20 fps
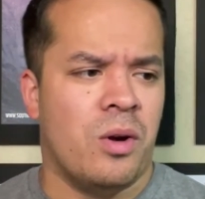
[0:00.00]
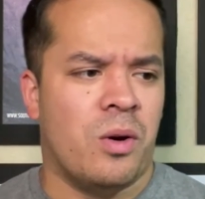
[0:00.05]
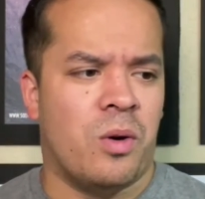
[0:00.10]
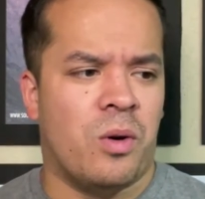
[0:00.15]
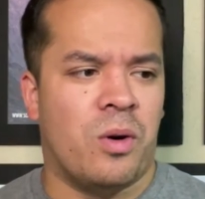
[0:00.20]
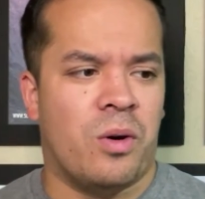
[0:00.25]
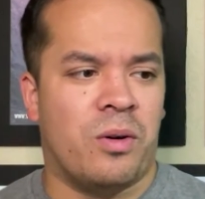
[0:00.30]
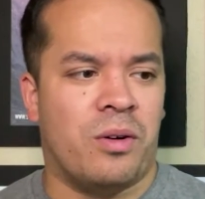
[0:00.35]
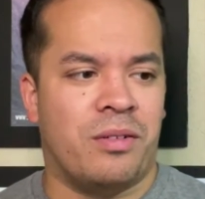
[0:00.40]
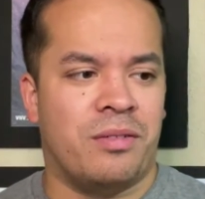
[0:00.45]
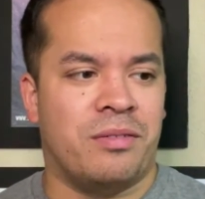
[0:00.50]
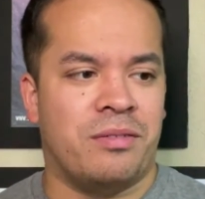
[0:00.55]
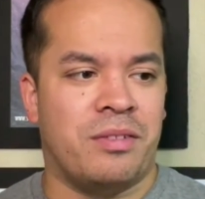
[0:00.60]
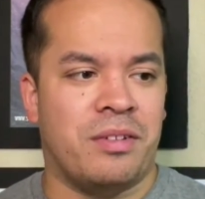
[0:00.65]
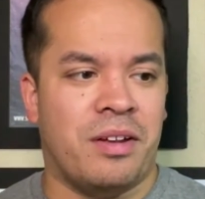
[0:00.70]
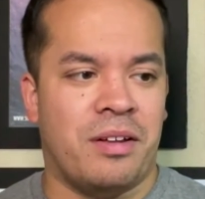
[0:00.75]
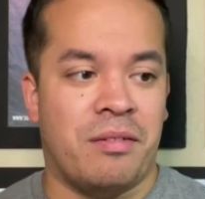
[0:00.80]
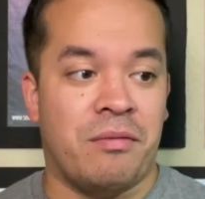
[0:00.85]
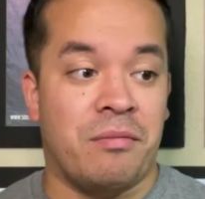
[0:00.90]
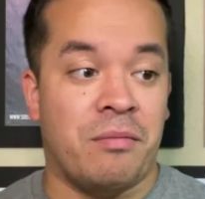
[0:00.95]
or
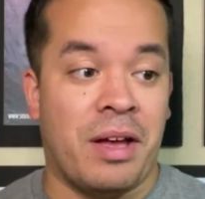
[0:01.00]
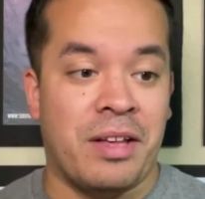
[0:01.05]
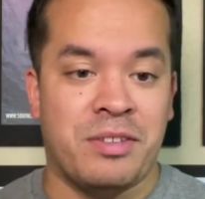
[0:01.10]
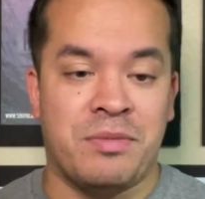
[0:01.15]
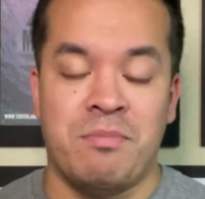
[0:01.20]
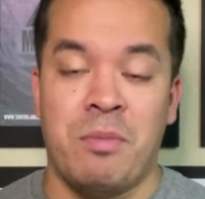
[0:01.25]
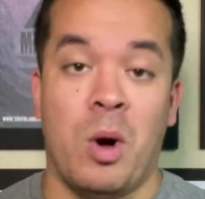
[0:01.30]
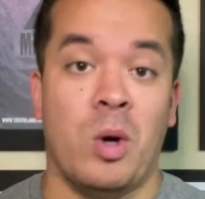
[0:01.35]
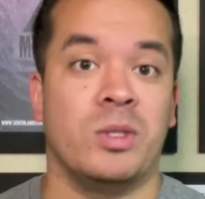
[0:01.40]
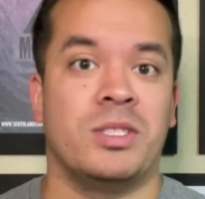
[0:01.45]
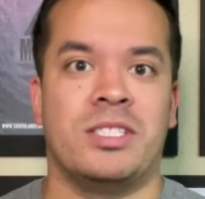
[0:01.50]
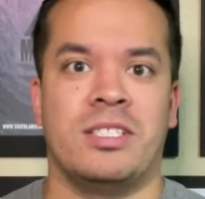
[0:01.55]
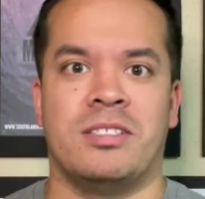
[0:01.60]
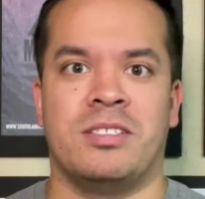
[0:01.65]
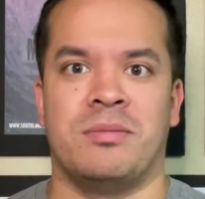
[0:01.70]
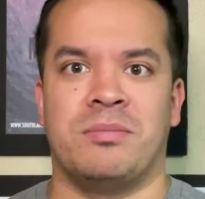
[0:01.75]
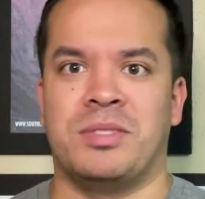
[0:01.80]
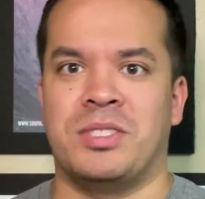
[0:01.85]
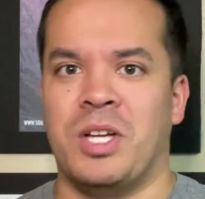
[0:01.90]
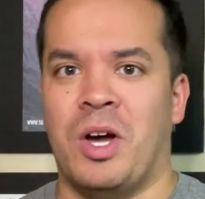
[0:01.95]
as moses
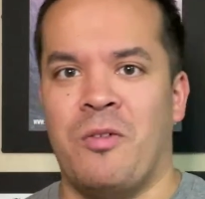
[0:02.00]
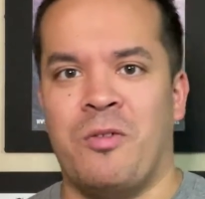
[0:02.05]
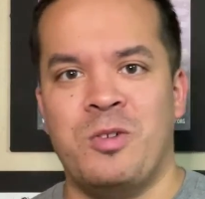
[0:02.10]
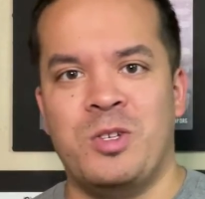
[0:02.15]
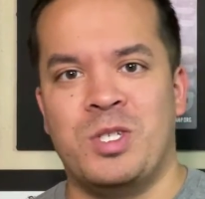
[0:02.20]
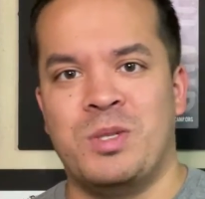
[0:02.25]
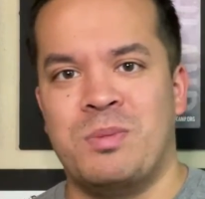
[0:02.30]
himself who